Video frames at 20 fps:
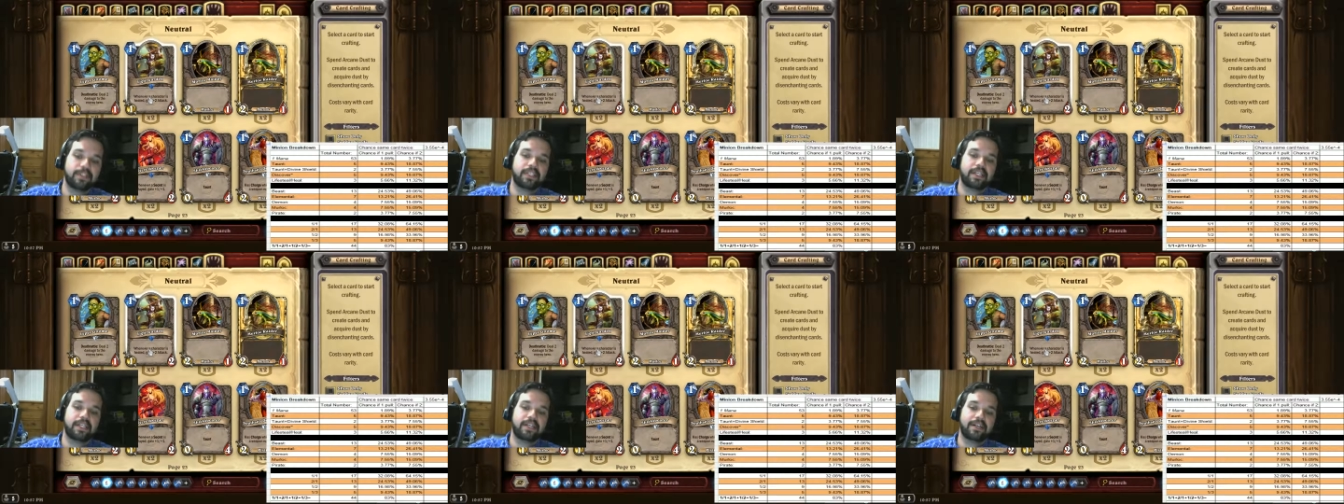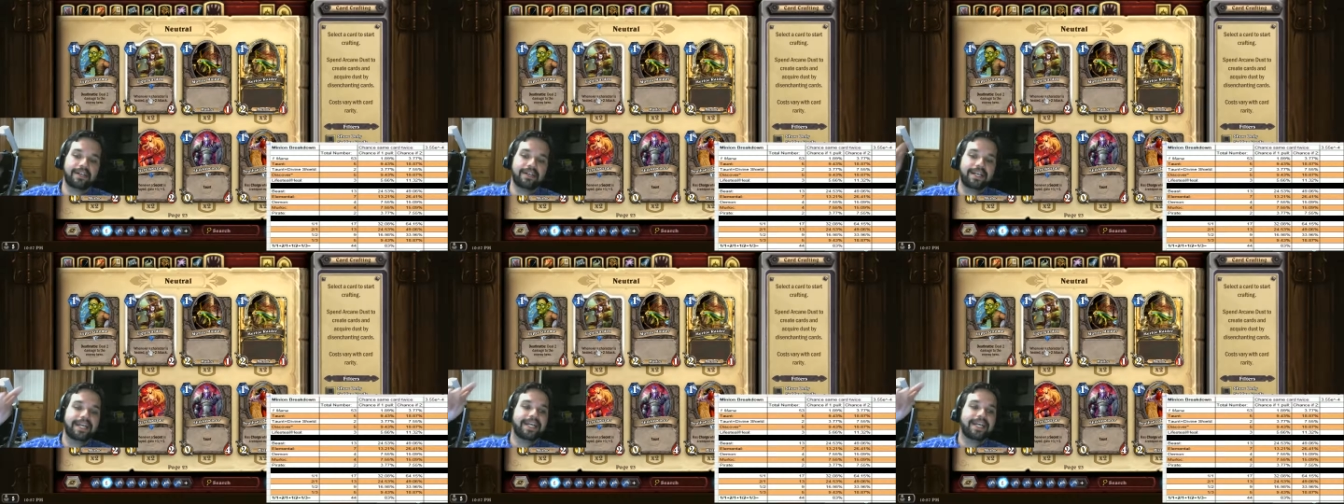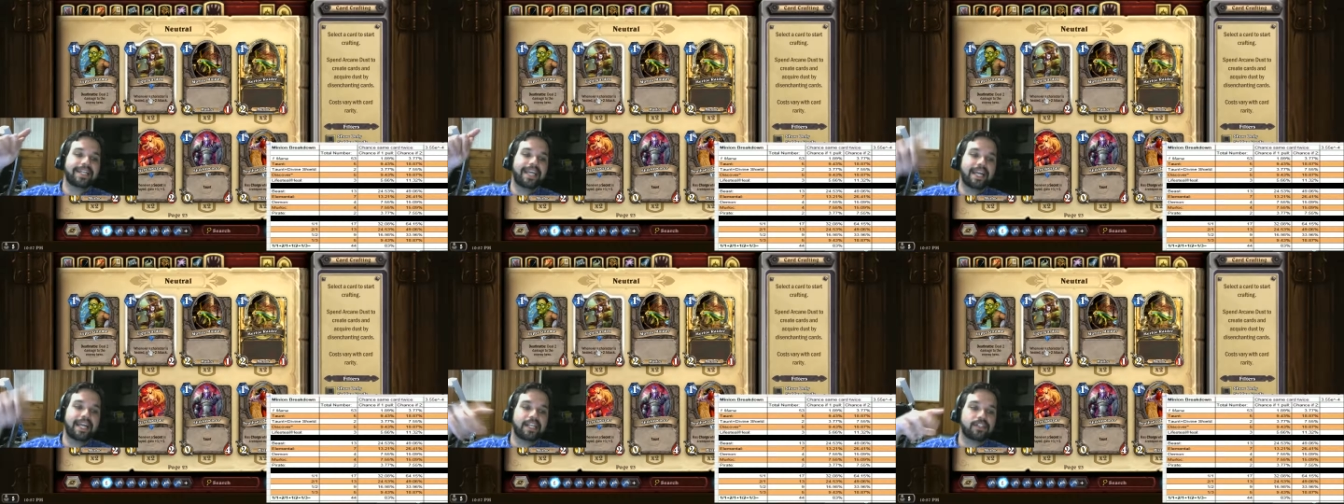here,
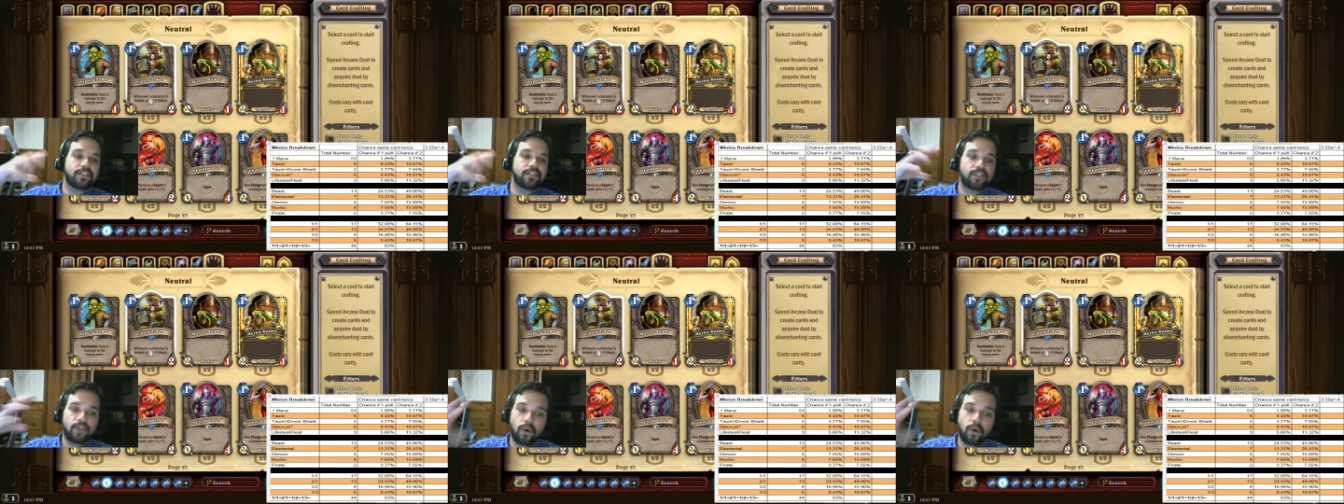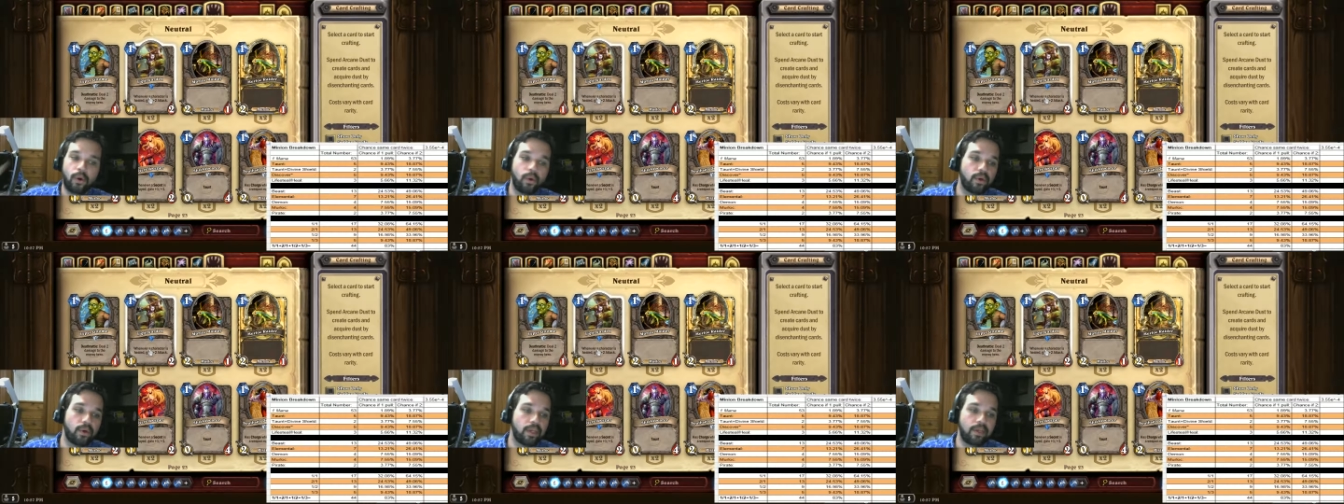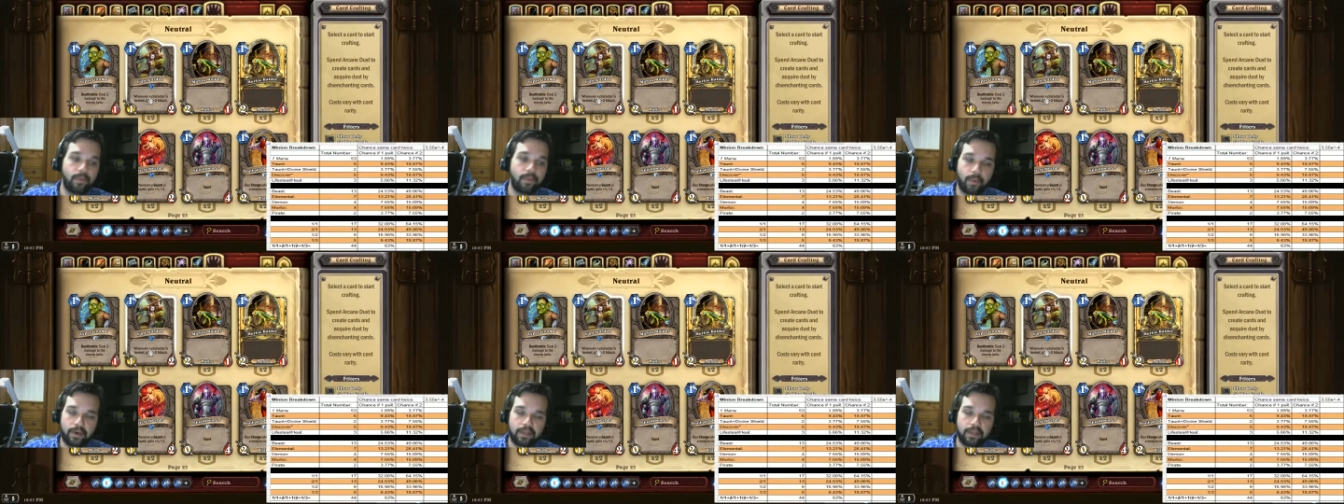that it's totally
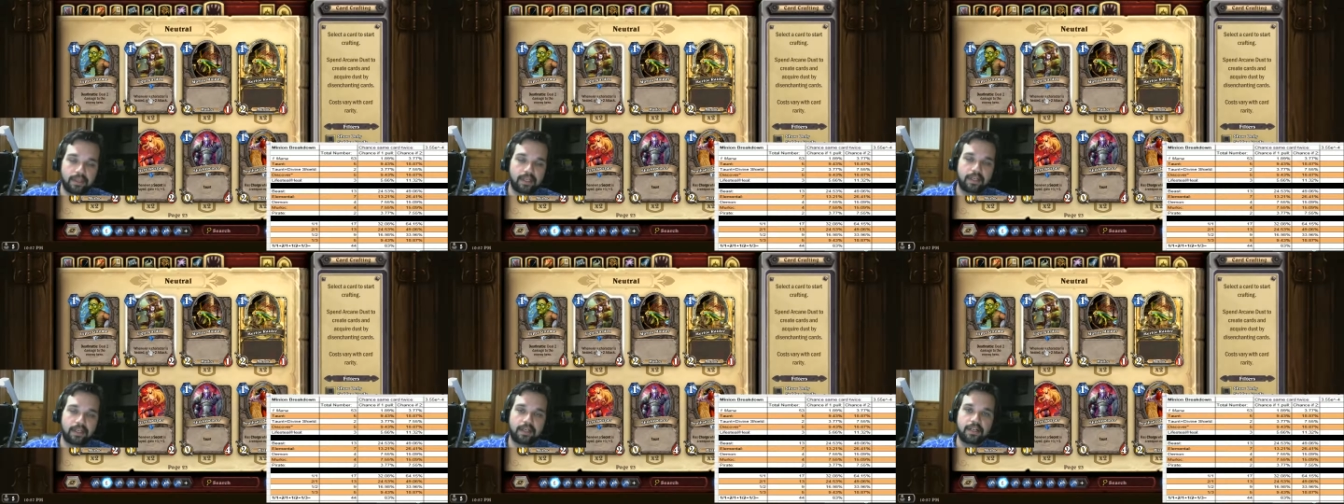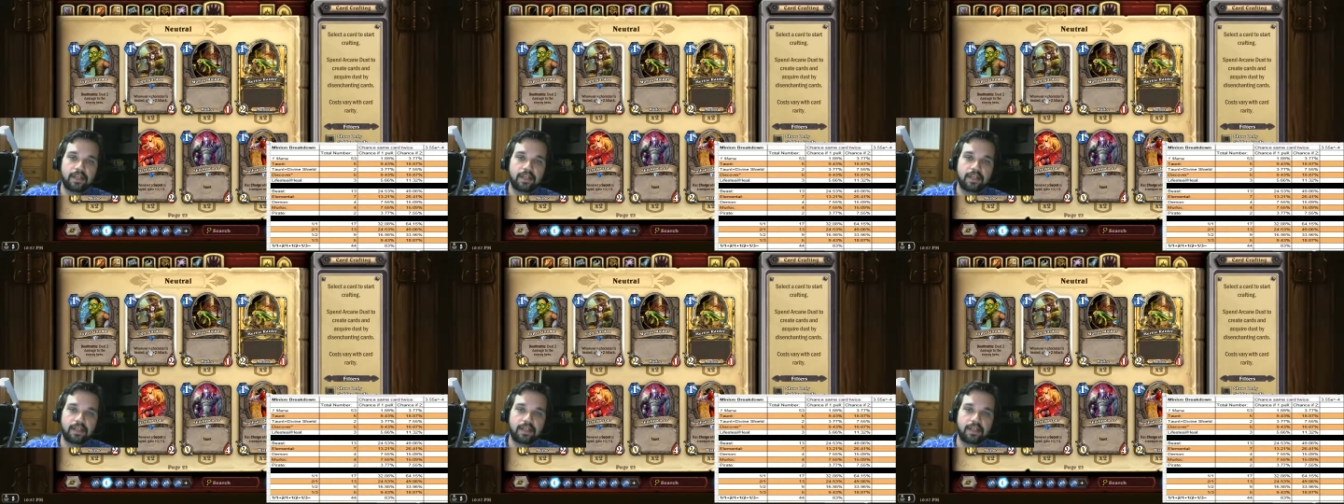worth it.